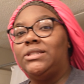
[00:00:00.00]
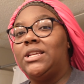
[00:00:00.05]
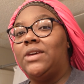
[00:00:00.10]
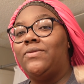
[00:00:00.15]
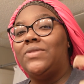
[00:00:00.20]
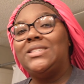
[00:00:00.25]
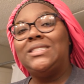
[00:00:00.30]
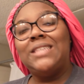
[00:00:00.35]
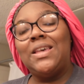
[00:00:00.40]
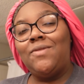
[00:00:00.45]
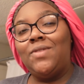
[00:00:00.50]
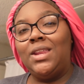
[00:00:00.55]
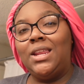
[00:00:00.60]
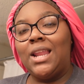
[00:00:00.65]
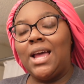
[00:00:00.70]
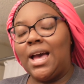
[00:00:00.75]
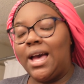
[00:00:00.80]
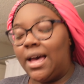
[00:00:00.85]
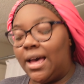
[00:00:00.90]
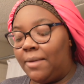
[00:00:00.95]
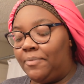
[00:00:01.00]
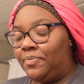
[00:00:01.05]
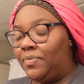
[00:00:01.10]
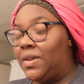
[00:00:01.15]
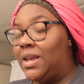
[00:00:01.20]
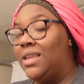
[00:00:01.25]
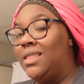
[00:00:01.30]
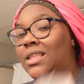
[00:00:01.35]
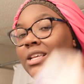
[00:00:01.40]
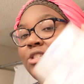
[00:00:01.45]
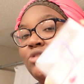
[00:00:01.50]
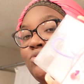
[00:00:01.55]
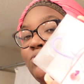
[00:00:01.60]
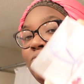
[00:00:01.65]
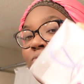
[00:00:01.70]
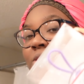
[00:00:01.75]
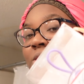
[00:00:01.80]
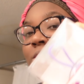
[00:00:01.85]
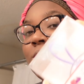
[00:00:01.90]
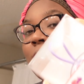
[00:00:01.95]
some for 79 This one was